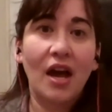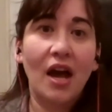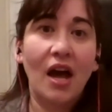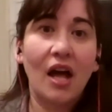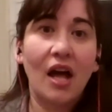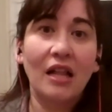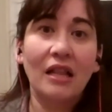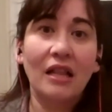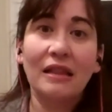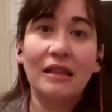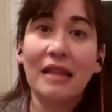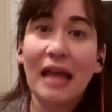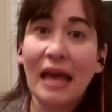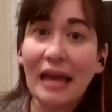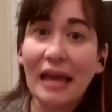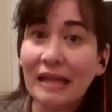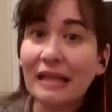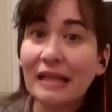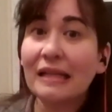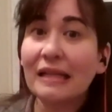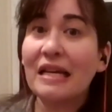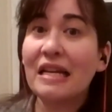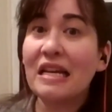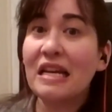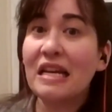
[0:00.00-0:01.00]

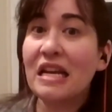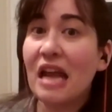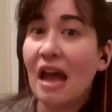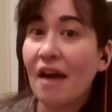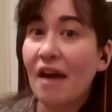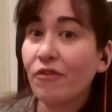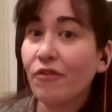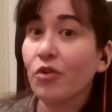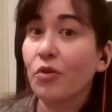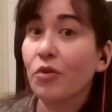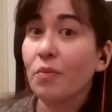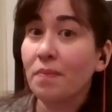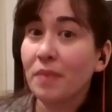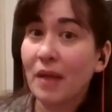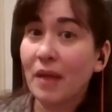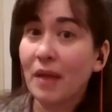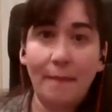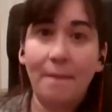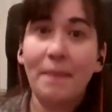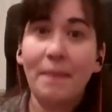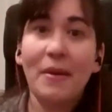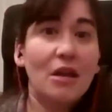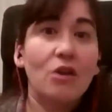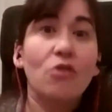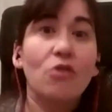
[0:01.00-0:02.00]
likely never like
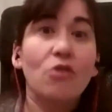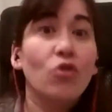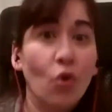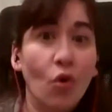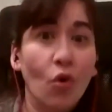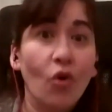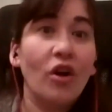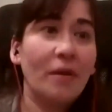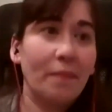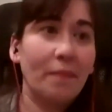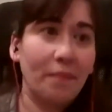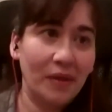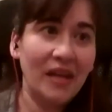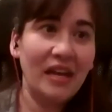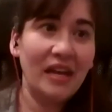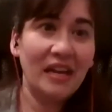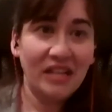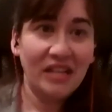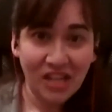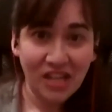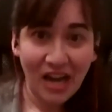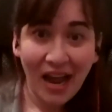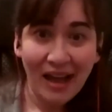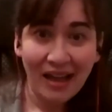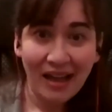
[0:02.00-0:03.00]
be in New York playing
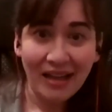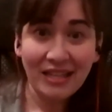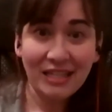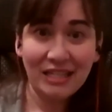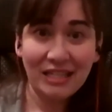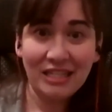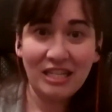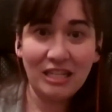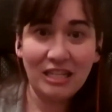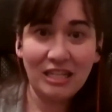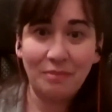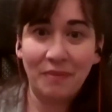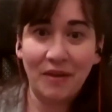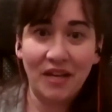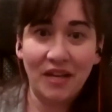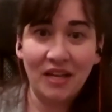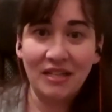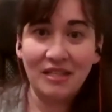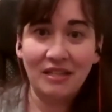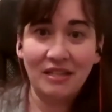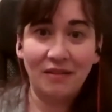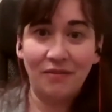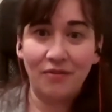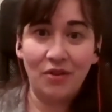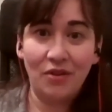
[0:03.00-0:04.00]
jazz just
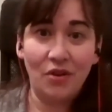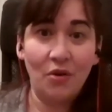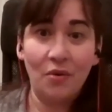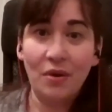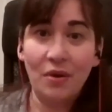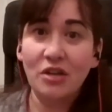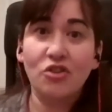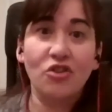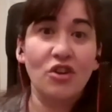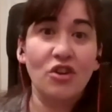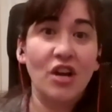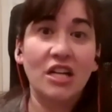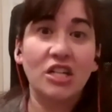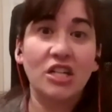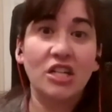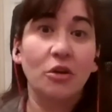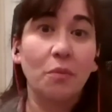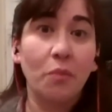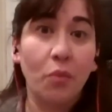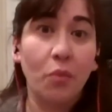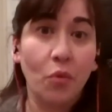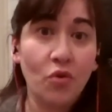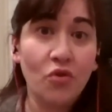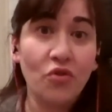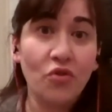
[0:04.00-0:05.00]
because of, you know, international
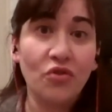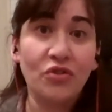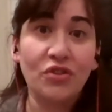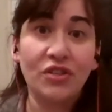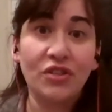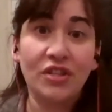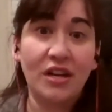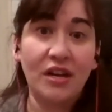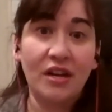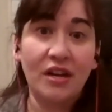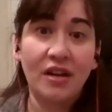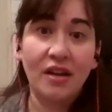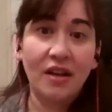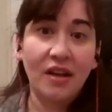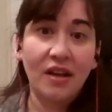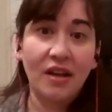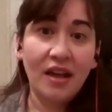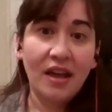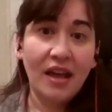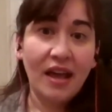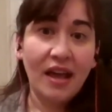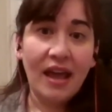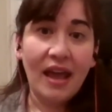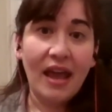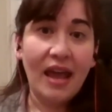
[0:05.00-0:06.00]
borders and
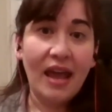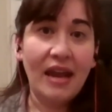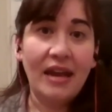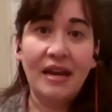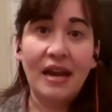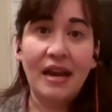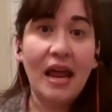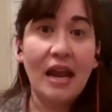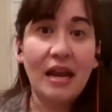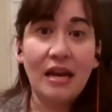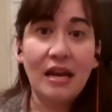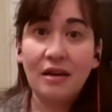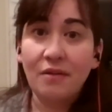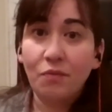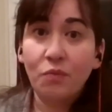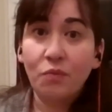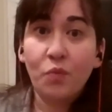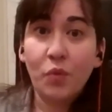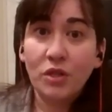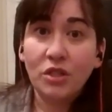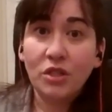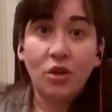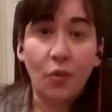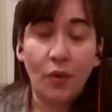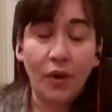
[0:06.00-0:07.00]

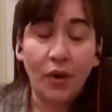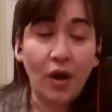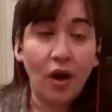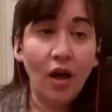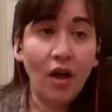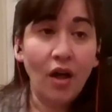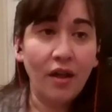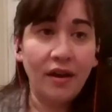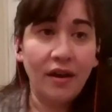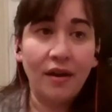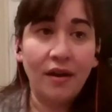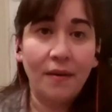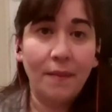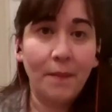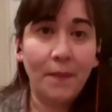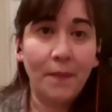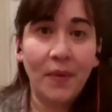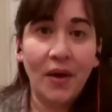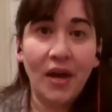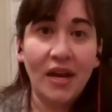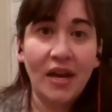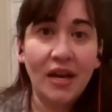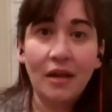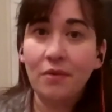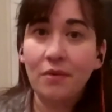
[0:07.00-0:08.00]
what's going on.
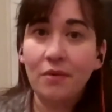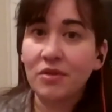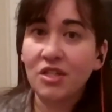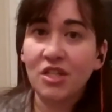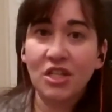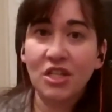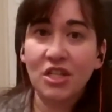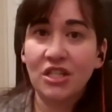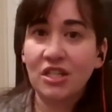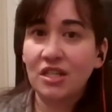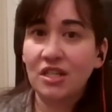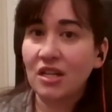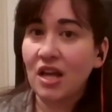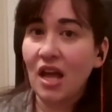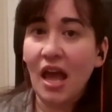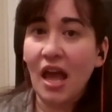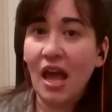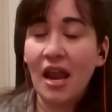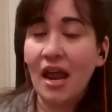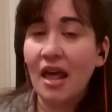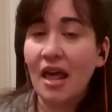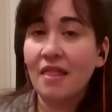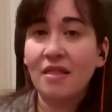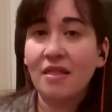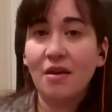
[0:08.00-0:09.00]
But it was just,
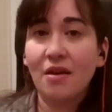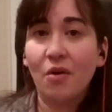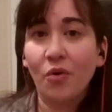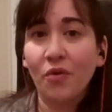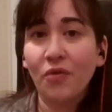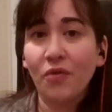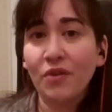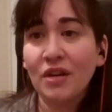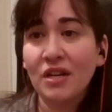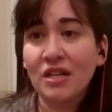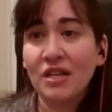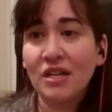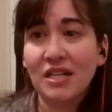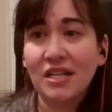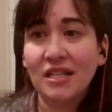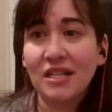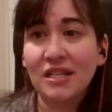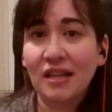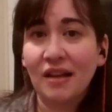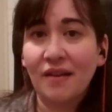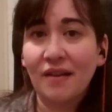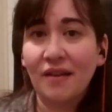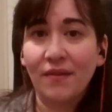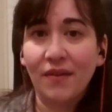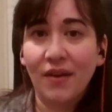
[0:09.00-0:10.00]
and the orphanages,
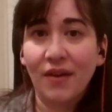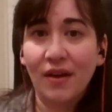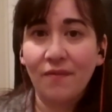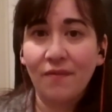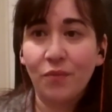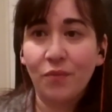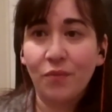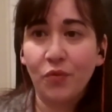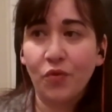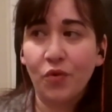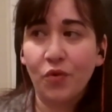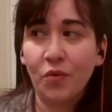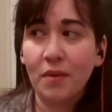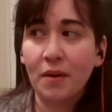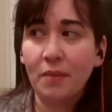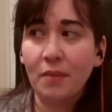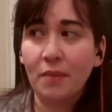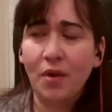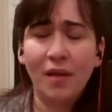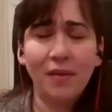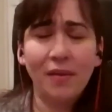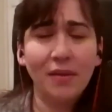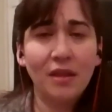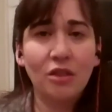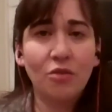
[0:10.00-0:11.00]
I performed at
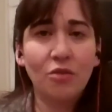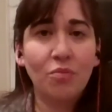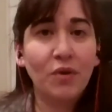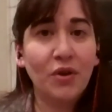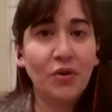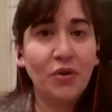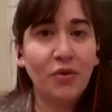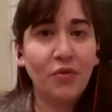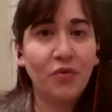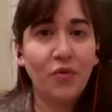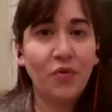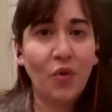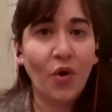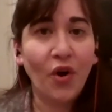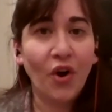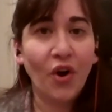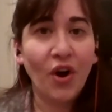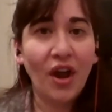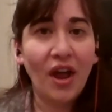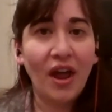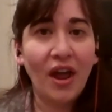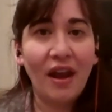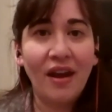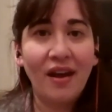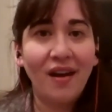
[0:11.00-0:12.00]
probably 3 or 4,
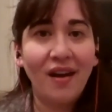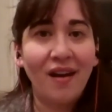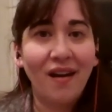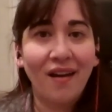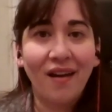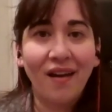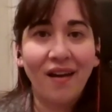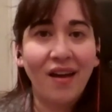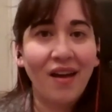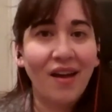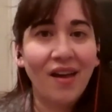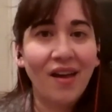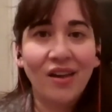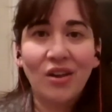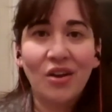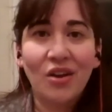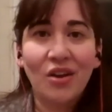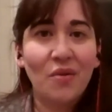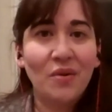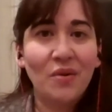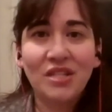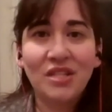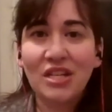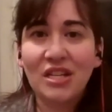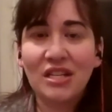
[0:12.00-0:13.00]
and, you
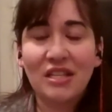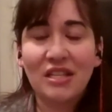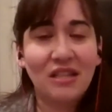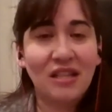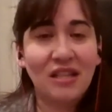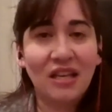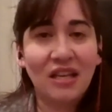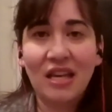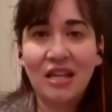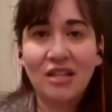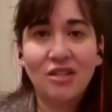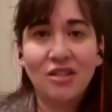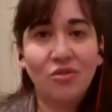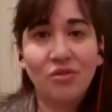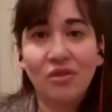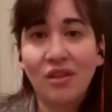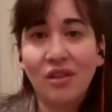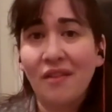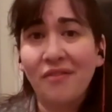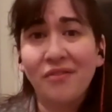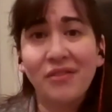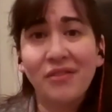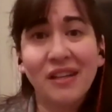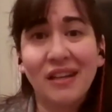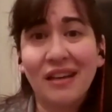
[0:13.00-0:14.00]
know, it's just, the kids are
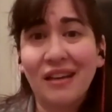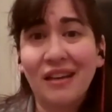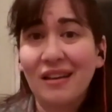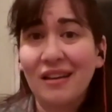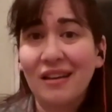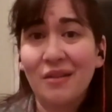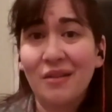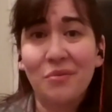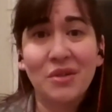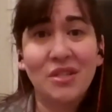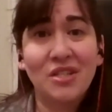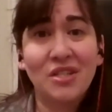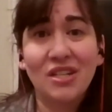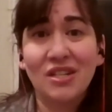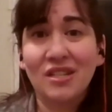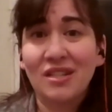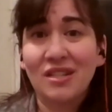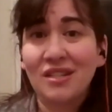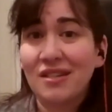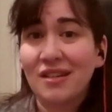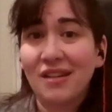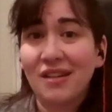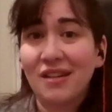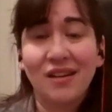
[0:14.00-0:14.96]
lovely. It was just,